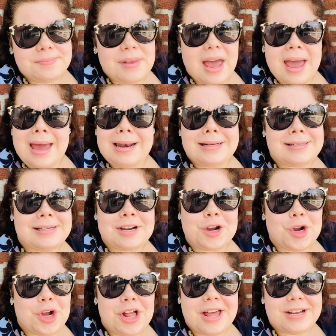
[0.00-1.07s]
I had a sticker
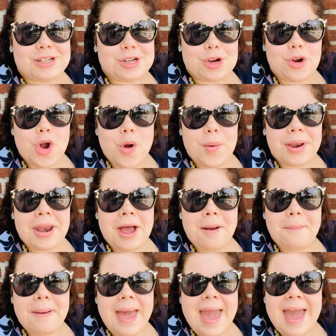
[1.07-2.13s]
collection growing
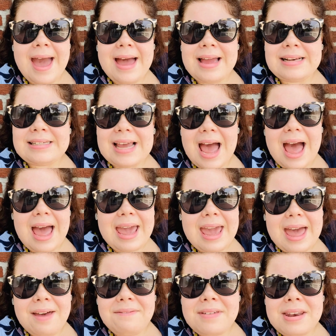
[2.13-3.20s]
up, and I
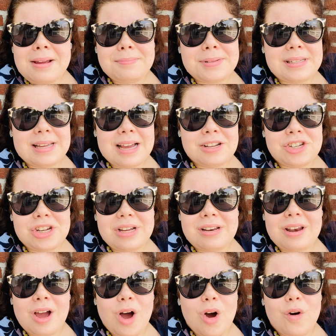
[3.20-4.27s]
have an
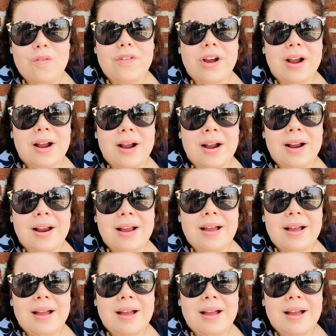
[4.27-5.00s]
obsession over